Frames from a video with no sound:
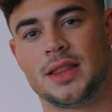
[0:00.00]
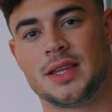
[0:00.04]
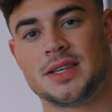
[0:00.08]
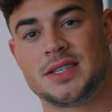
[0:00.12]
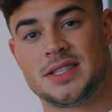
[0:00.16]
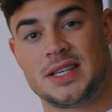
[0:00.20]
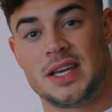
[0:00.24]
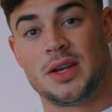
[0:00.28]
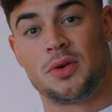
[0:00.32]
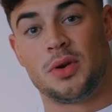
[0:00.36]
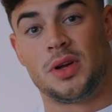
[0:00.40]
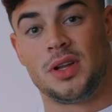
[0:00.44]
the
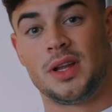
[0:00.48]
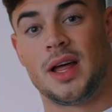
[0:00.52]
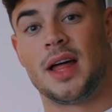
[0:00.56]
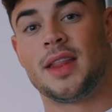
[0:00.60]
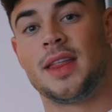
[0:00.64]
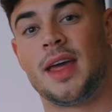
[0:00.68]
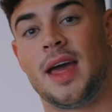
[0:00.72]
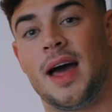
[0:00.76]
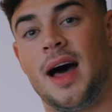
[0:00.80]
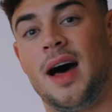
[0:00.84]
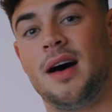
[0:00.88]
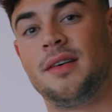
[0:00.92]
cereal that
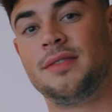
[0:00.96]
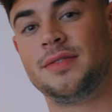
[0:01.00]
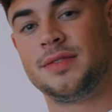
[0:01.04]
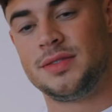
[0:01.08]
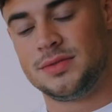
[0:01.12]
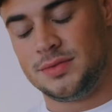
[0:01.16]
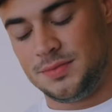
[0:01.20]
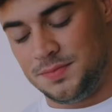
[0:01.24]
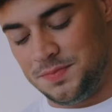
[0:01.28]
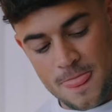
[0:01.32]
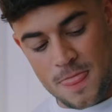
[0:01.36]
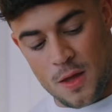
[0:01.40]
they have,
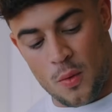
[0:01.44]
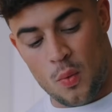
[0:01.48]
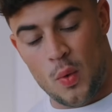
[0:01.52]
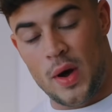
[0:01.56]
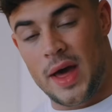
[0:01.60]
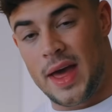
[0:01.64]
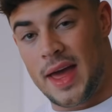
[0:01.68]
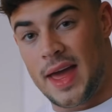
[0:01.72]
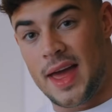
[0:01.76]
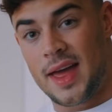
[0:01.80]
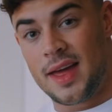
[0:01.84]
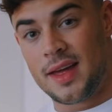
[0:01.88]
the
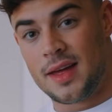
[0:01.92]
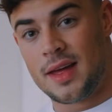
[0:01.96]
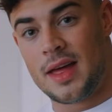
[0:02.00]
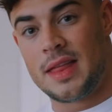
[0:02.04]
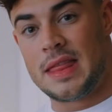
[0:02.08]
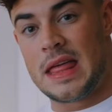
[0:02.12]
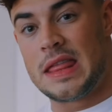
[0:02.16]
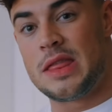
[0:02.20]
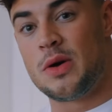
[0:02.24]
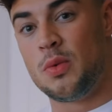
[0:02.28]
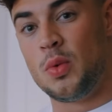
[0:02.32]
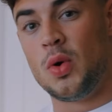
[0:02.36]
whey,
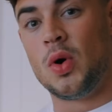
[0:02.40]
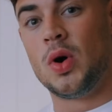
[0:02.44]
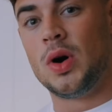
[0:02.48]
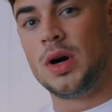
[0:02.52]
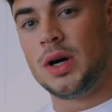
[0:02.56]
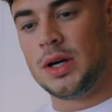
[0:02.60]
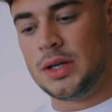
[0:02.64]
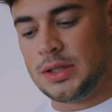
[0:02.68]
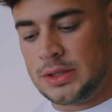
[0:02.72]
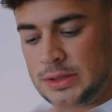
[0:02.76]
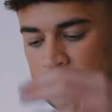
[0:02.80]
and then the water.